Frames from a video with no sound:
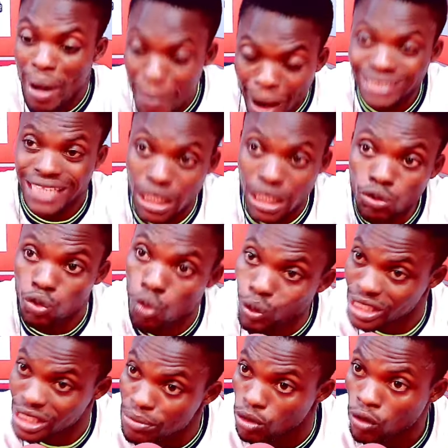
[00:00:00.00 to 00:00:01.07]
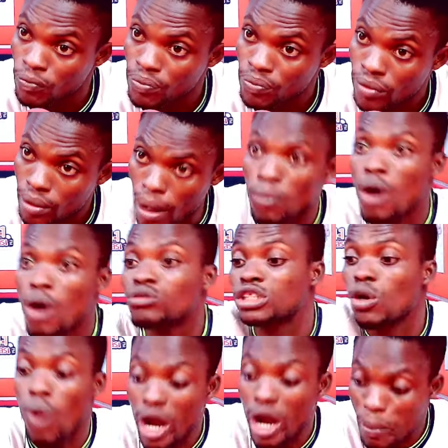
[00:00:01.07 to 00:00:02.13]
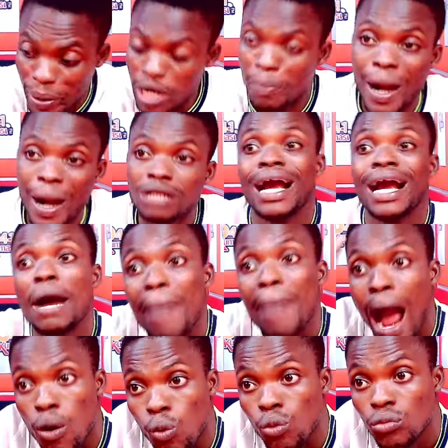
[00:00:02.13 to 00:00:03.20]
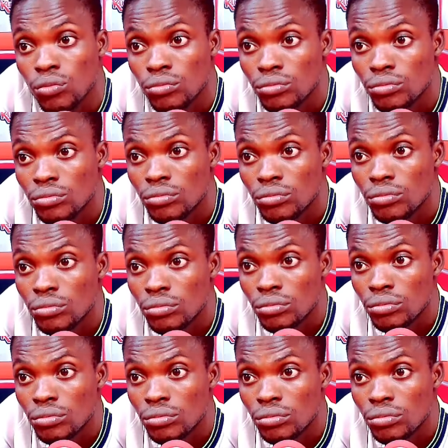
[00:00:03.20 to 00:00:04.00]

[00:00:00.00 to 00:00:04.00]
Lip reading: mass and the Coco Timino. My mom said, go to Pity Park, my cabaco.